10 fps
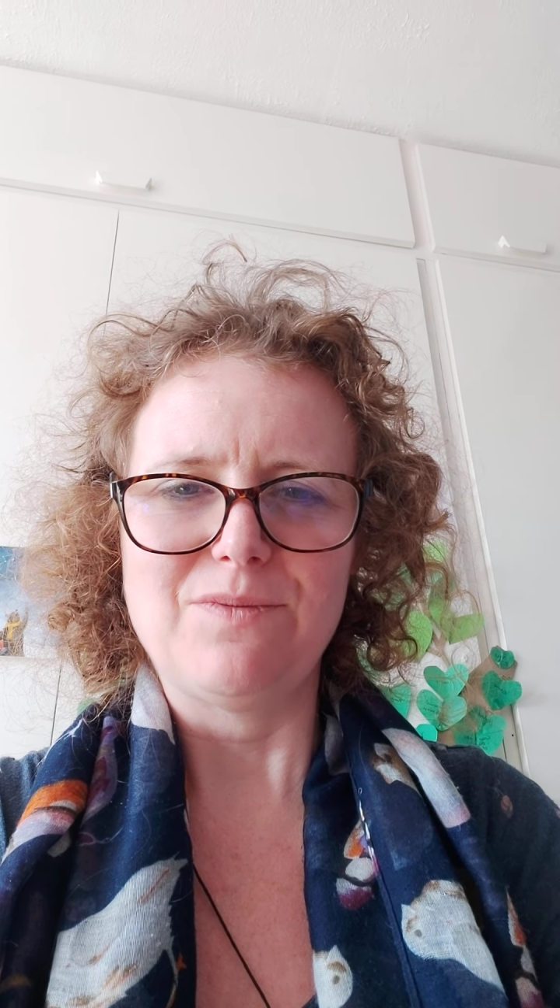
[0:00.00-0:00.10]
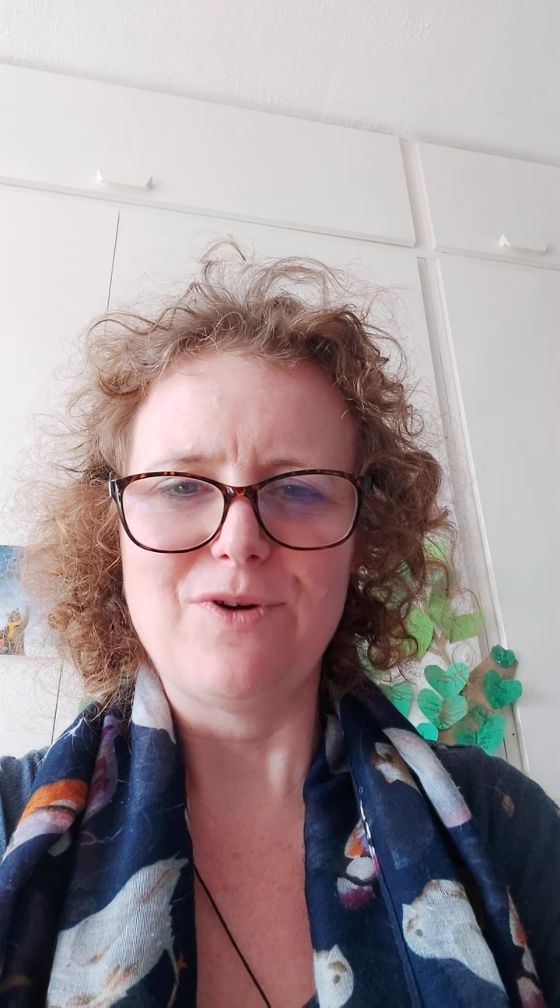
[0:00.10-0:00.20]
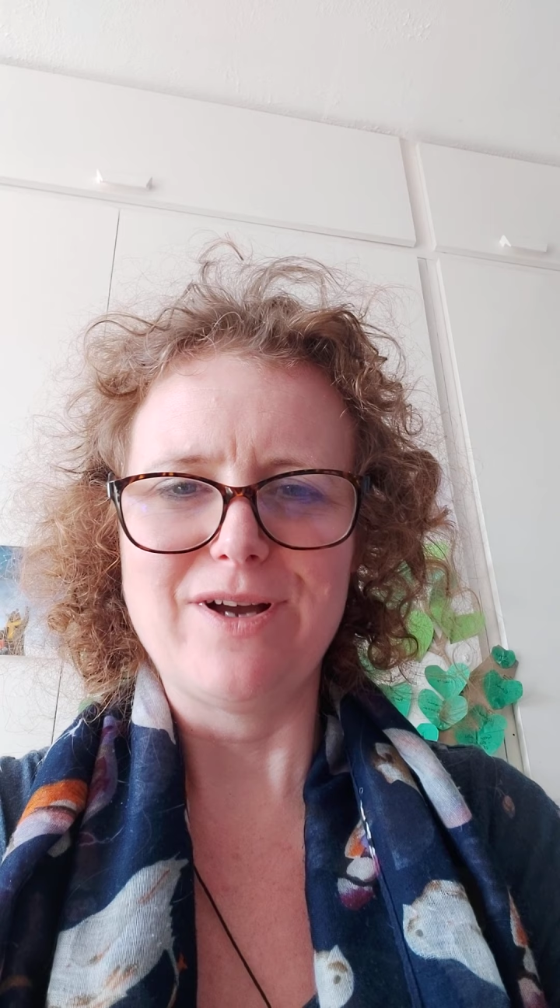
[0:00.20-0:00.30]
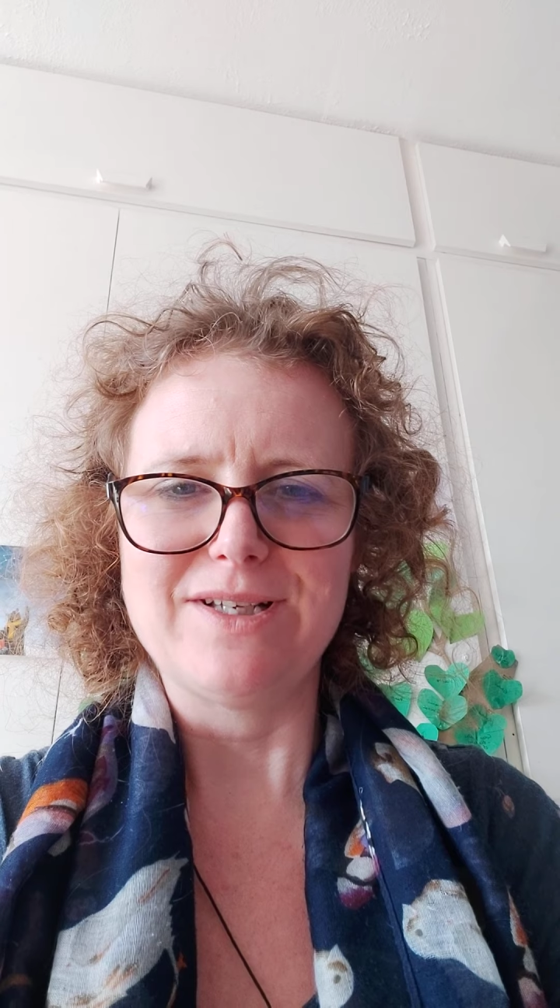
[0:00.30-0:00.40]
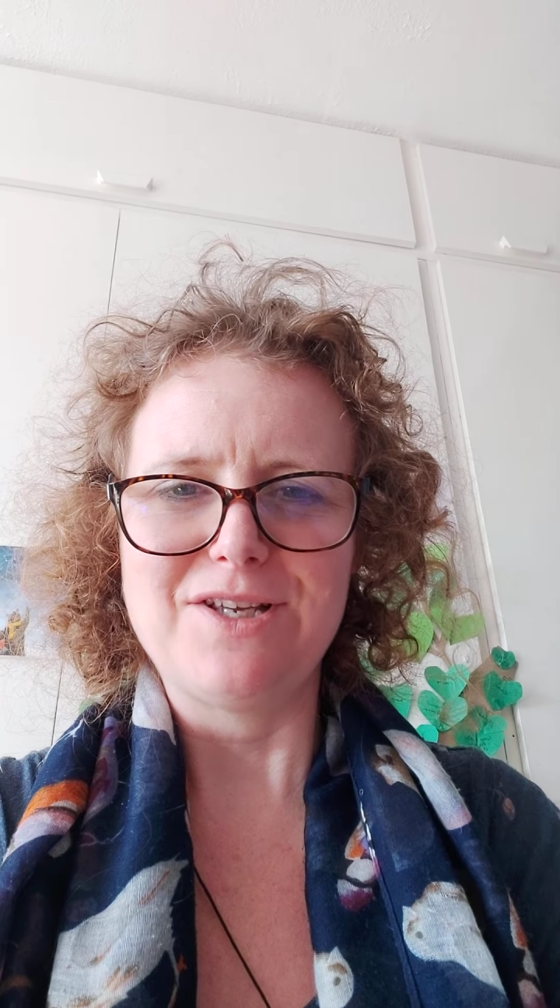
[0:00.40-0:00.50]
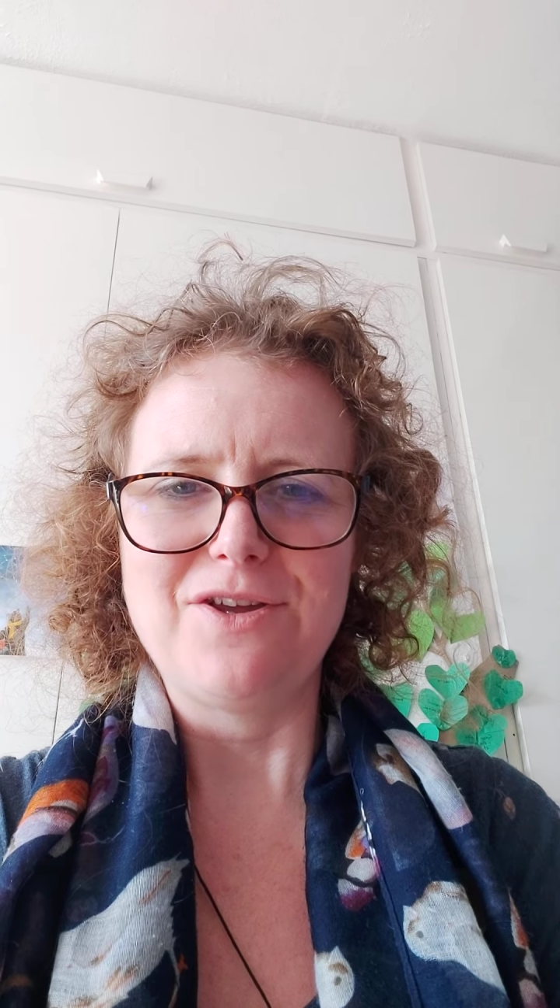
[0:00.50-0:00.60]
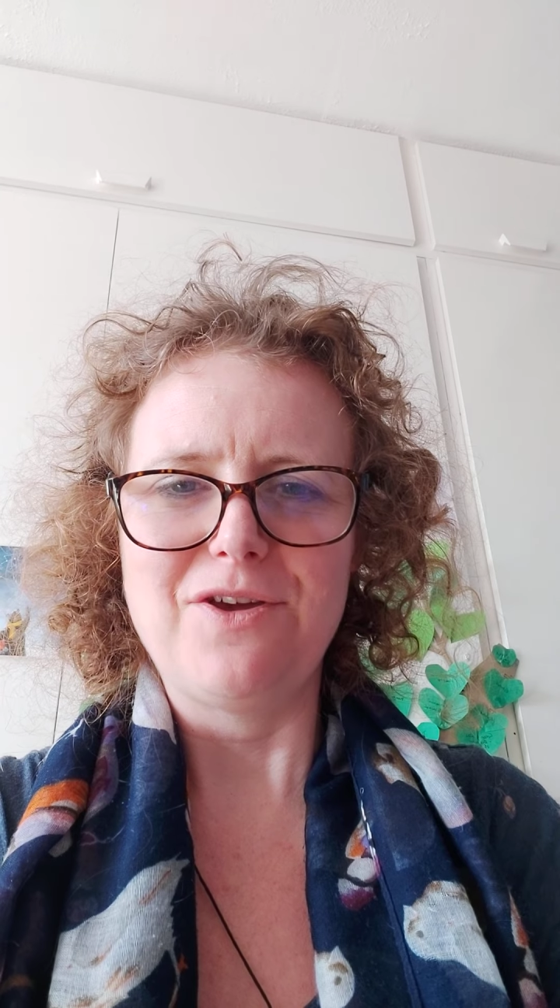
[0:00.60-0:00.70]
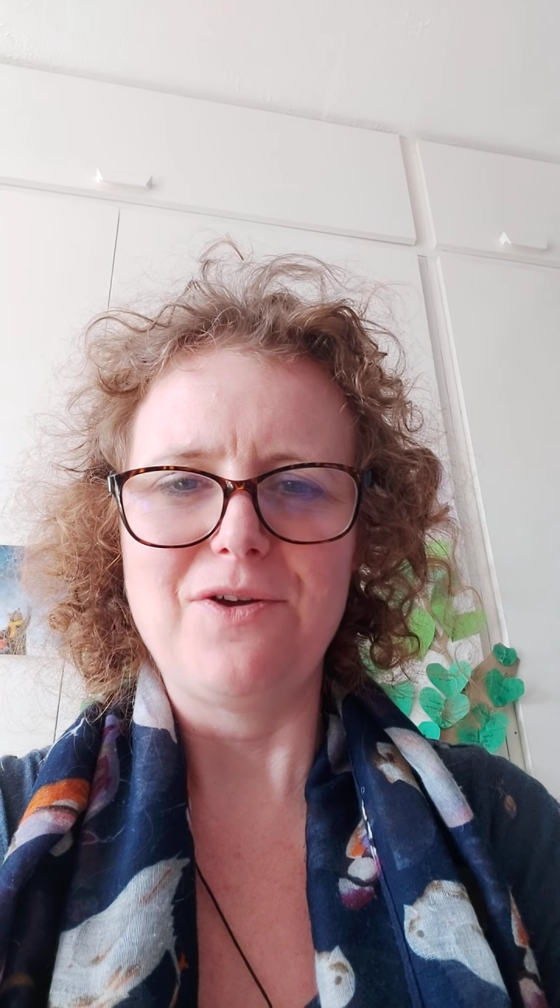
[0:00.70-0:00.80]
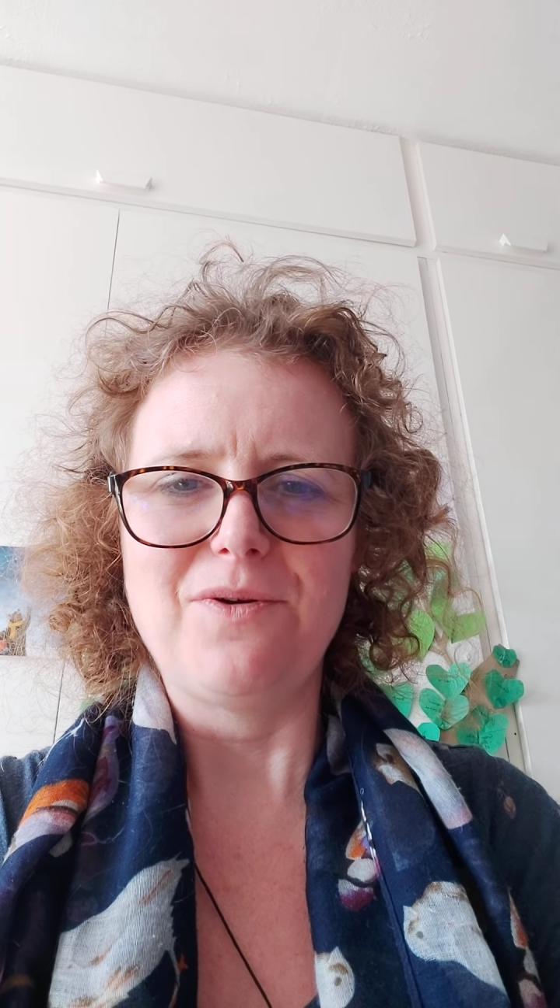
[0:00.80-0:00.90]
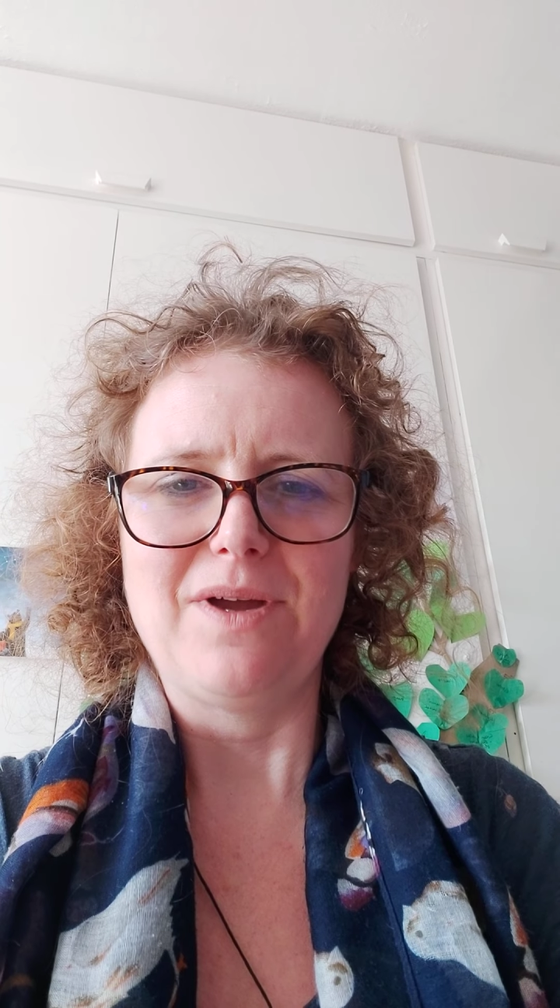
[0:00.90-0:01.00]
It works in
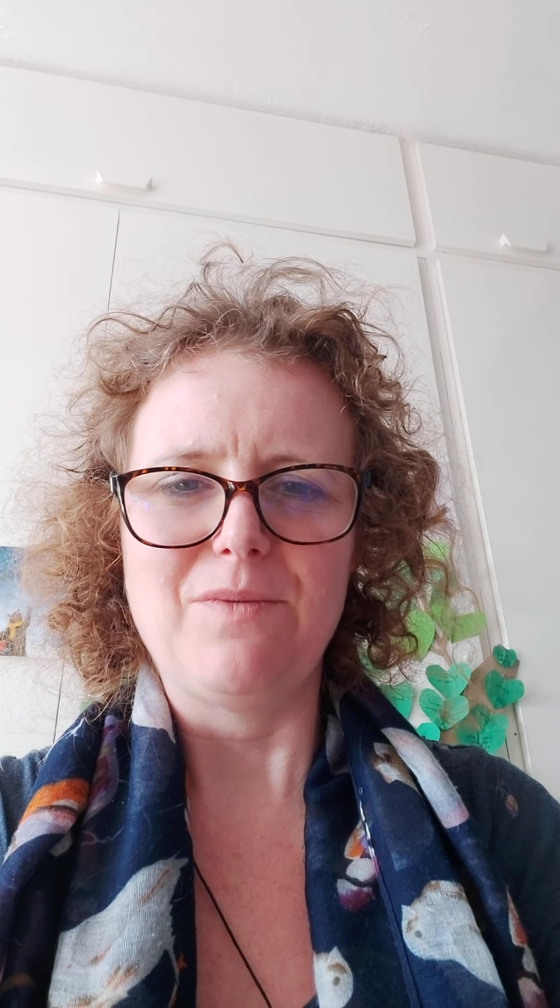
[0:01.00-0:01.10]
you,